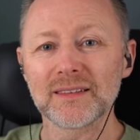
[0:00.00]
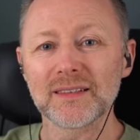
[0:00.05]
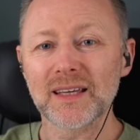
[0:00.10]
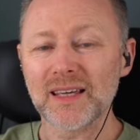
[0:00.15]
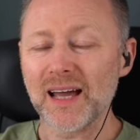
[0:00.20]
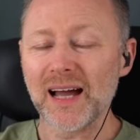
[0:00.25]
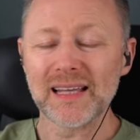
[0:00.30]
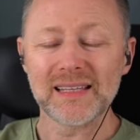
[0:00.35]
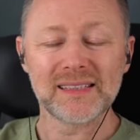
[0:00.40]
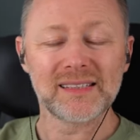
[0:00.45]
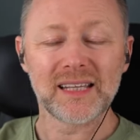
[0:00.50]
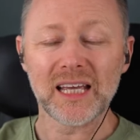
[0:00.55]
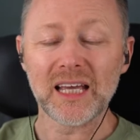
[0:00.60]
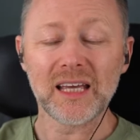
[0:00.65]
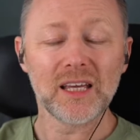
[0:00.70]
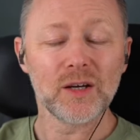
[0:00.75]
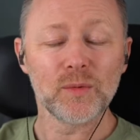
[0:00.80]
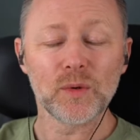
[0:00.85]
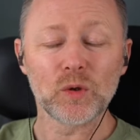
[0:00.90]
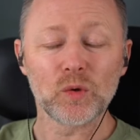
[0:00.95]
You can't stay
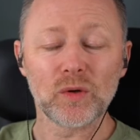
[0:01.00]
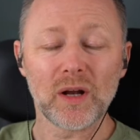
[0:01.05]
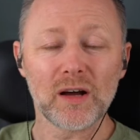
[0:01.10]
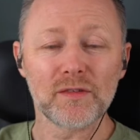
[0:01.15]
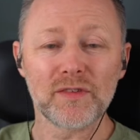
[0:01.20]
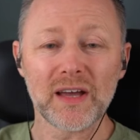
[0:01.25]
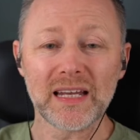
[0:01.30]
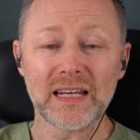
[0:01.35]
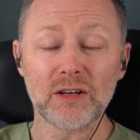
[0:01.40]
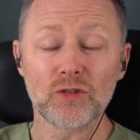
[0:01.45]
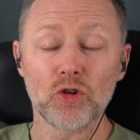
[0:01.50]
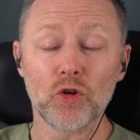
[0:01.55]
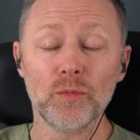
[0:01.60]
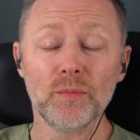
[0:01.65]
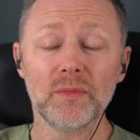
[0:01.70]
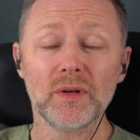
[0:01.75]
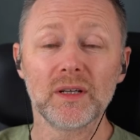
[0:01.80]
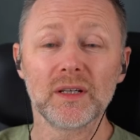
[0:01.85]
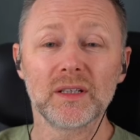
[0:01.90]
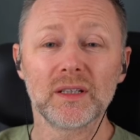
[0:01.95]
here. We don't have any
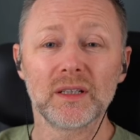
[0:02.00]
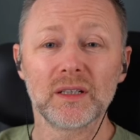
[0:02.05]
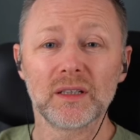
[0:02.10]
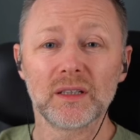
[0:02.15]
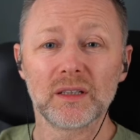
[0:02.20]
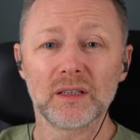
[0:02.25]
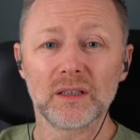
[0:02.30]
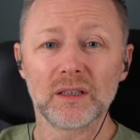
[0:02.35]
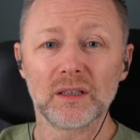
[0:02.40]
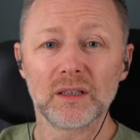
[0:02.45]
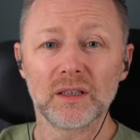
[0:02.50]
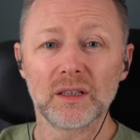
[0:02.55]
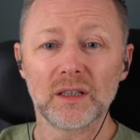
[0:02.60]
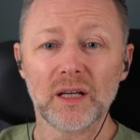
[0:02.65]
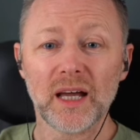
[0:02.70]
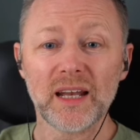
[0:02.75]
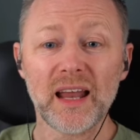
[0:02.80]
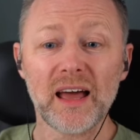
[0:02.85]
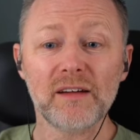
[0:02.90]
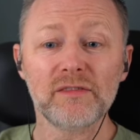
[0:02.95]
room.
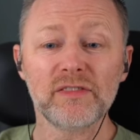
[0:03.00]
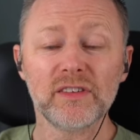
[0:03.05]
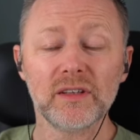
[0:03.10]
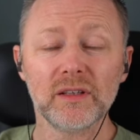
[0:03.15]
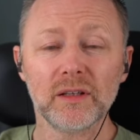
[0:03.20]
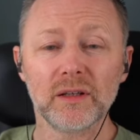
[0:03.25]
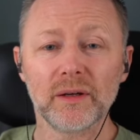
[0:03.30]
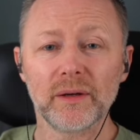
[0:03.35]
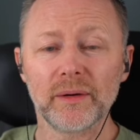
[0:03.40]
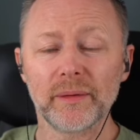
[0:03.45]
In heaven.